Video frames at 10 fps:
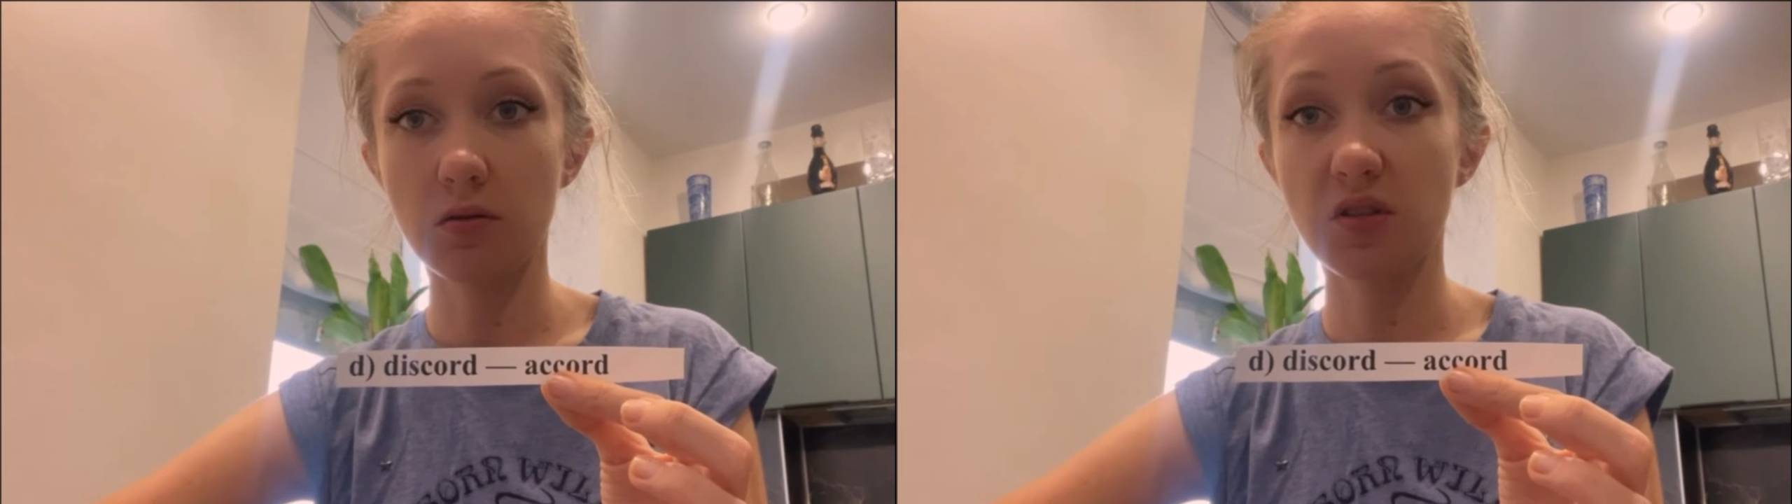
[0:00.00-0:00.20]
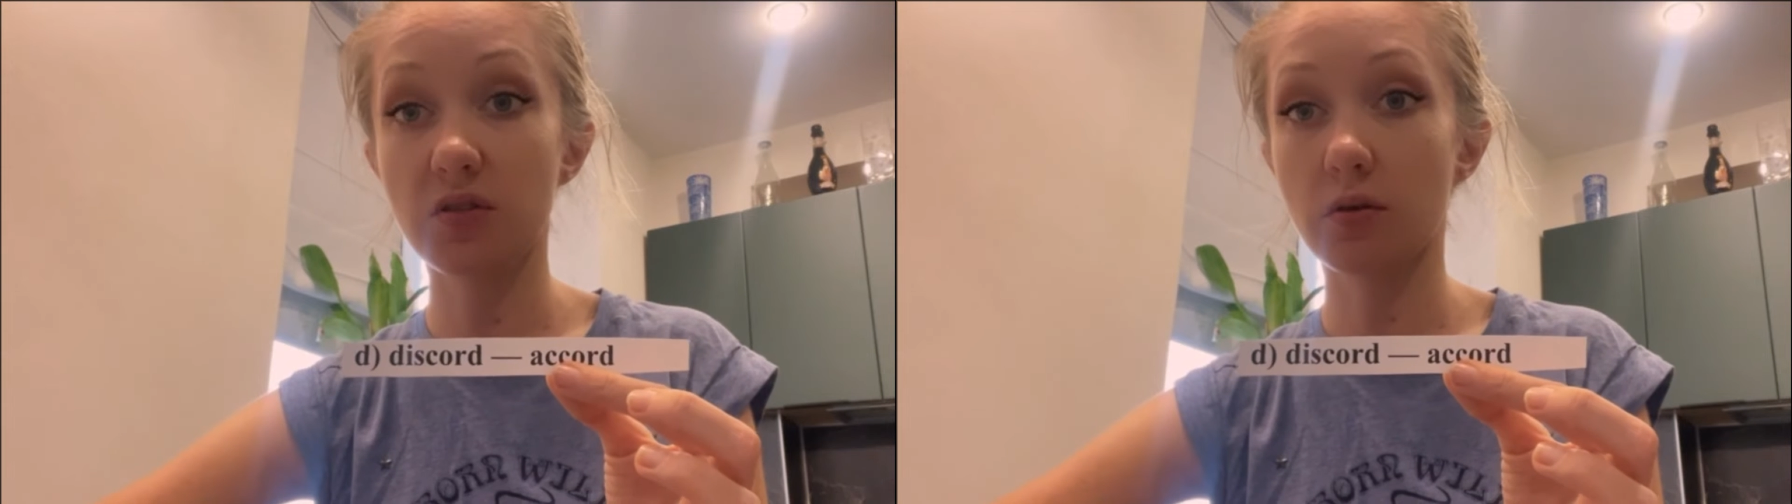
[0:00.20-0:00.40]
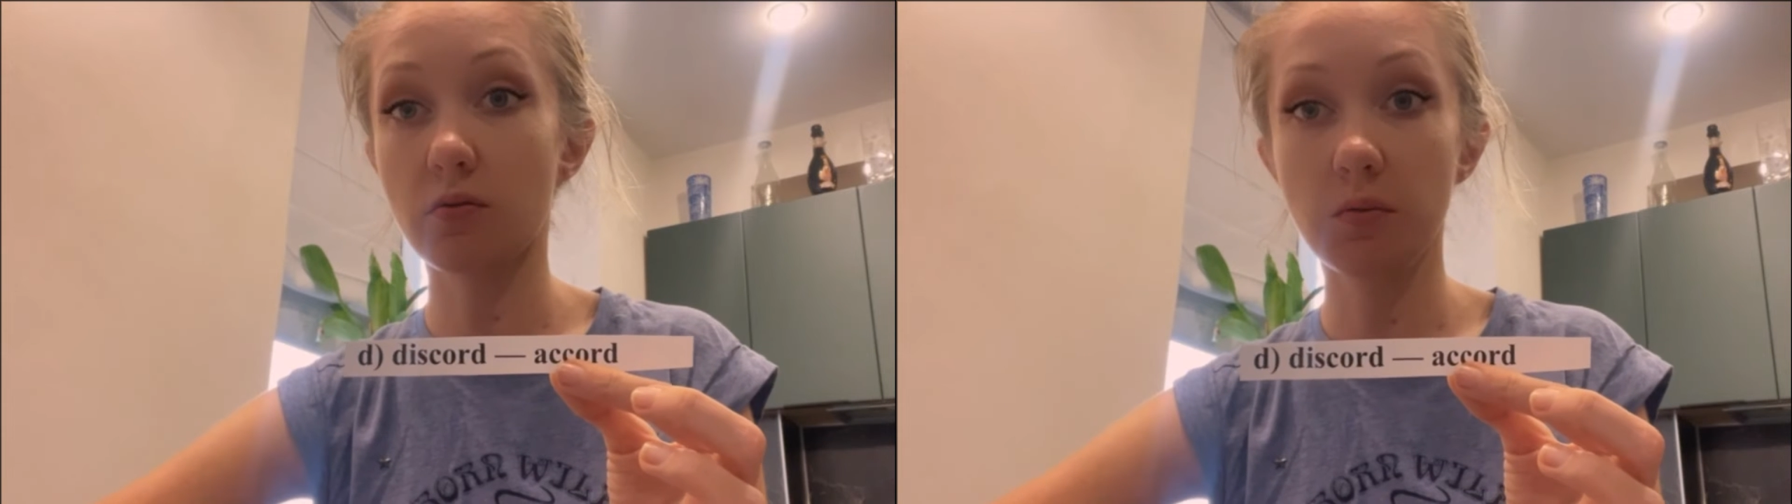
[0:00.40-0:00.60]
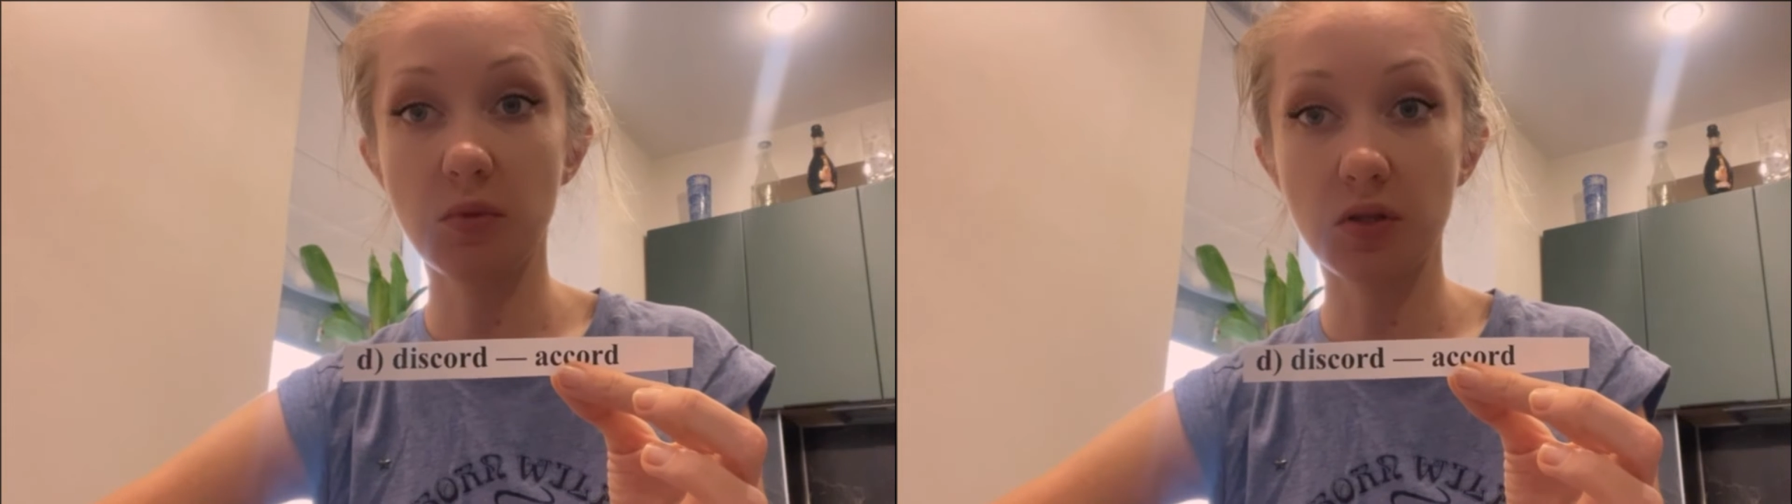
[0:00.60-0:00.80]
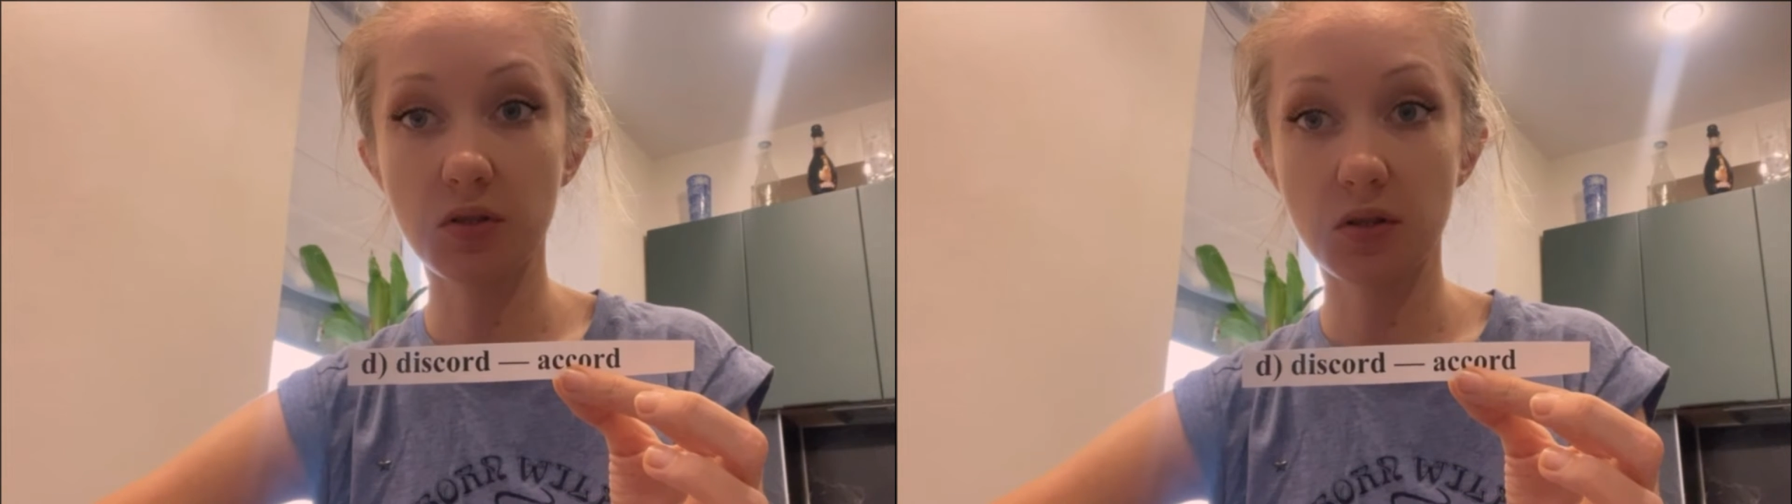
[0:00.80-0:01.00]

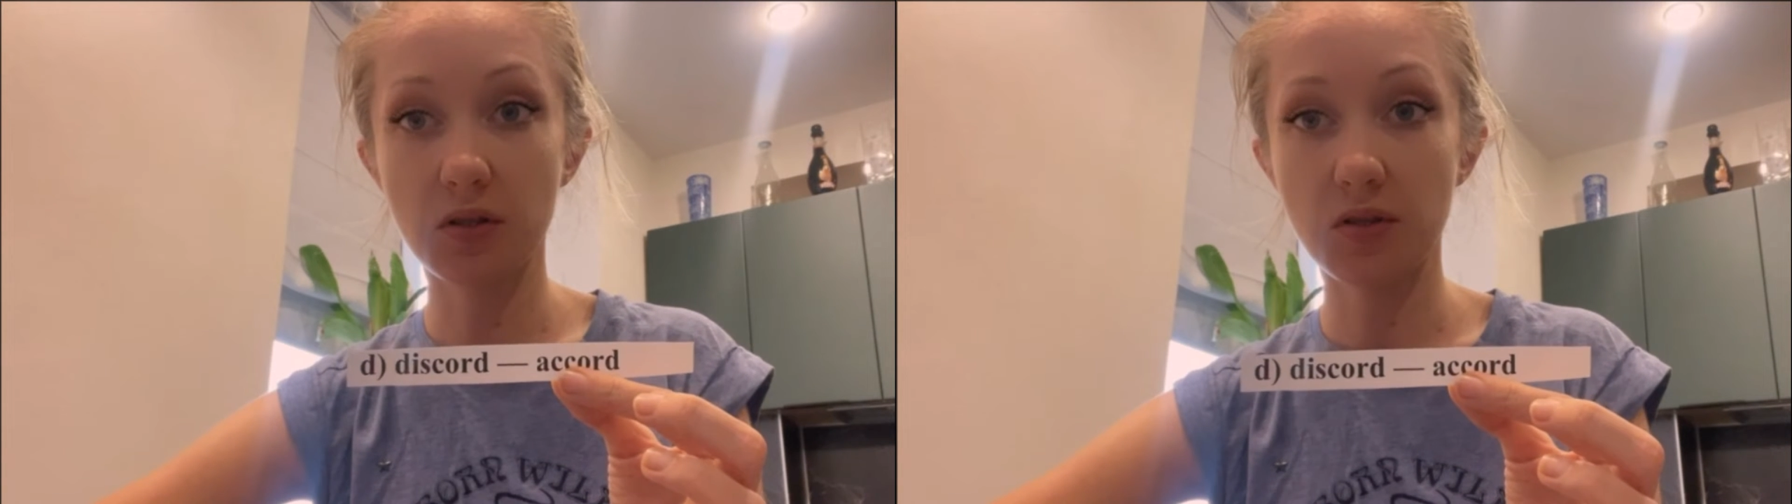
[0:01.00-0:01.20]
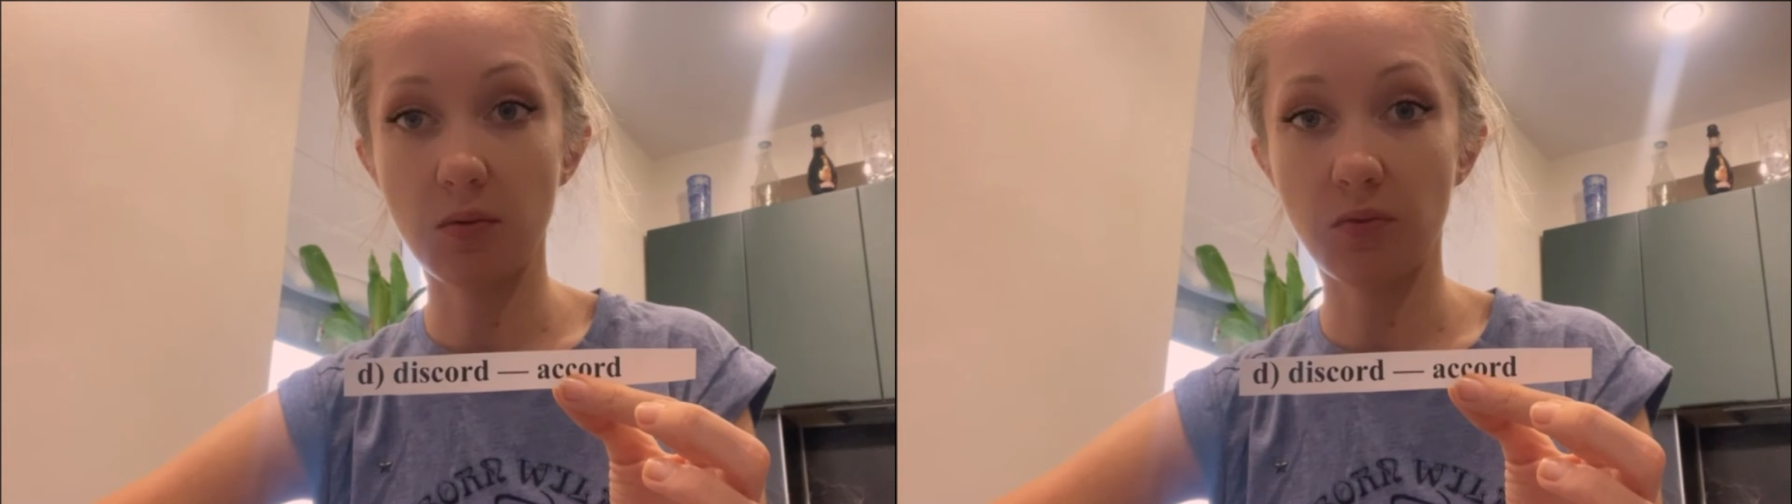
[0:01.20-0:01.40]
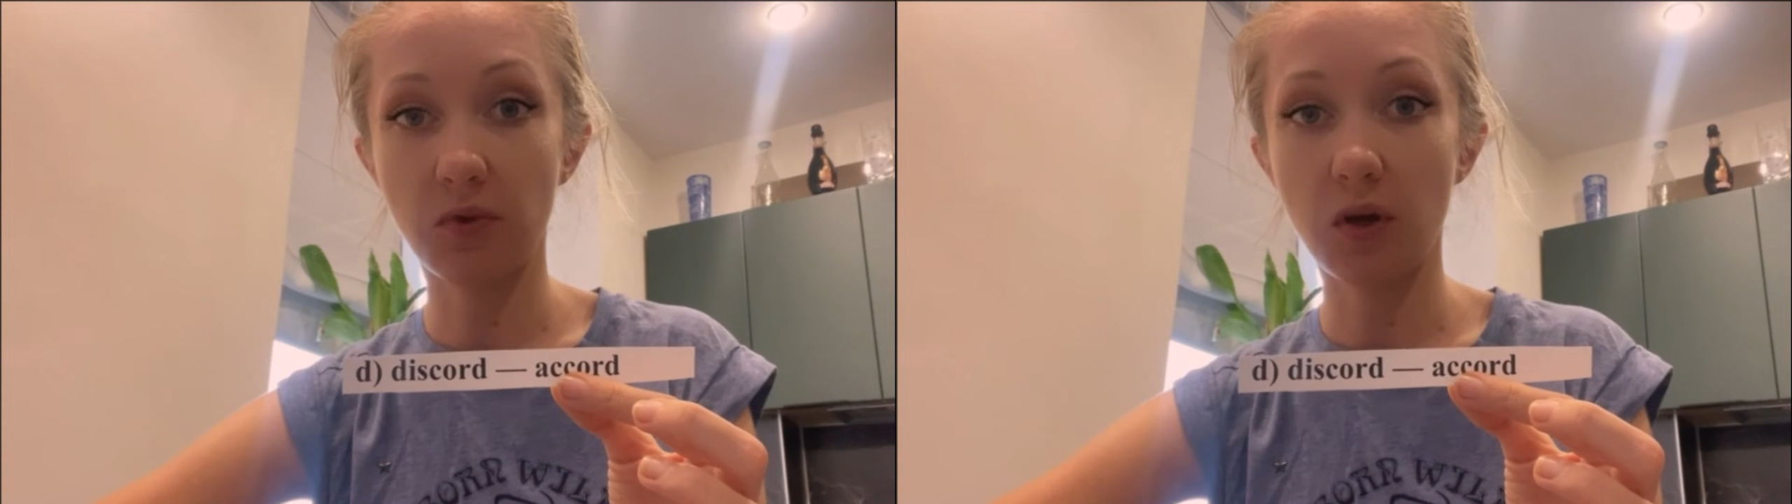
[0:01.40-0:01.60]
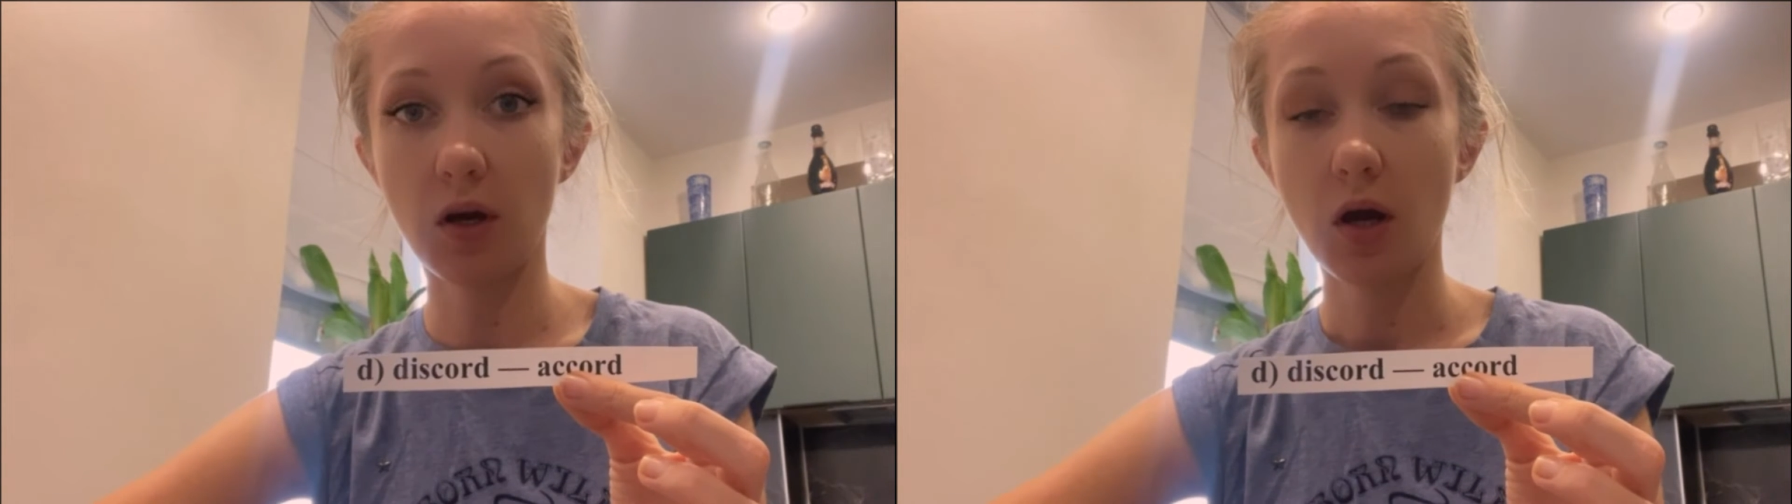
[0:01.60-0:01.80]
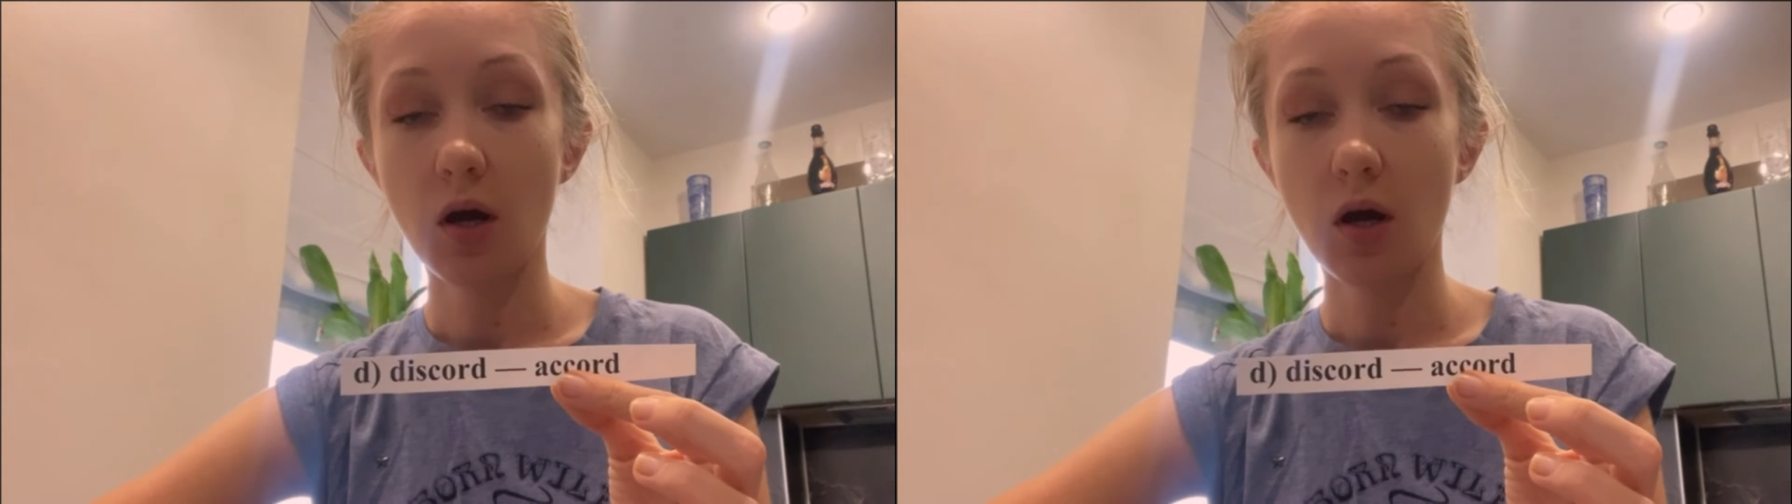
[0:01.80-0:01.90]
disagreement in something.